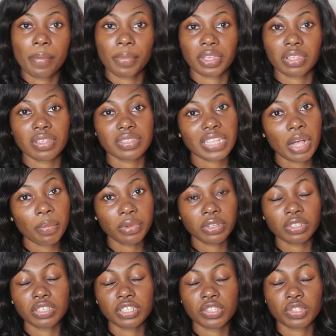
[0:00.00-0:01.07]
because
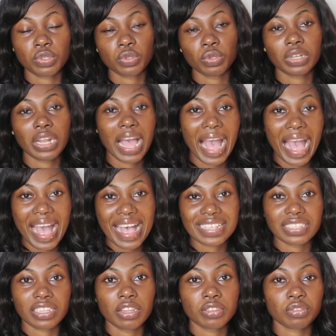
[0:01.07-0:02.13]
almond on its own
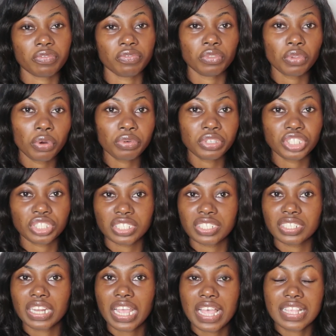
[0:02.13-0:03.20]
has a lot of
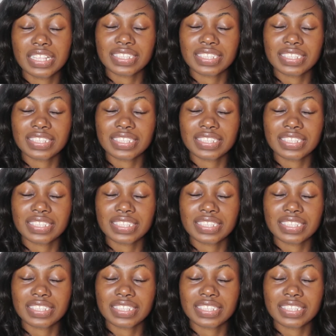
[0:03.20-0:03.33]
nourishing,